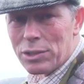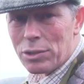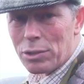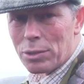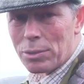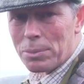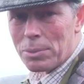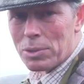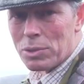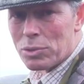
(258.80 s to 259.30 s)
to
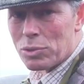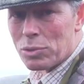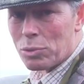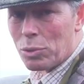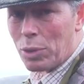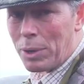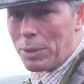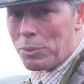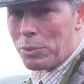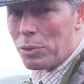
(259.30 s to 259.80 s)
them,
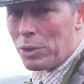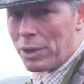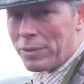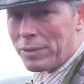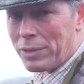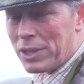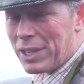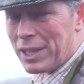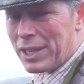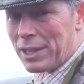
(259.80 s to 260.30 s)
so I'm going to
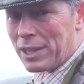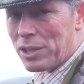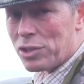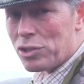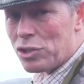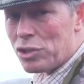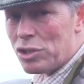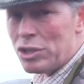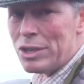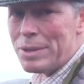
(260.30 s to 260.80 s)
have to take
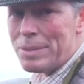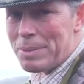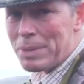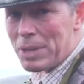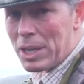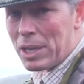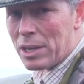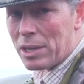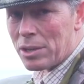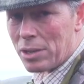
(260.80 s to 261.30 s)
extreme
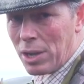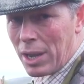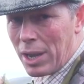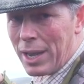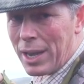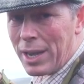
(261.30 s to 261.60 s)
care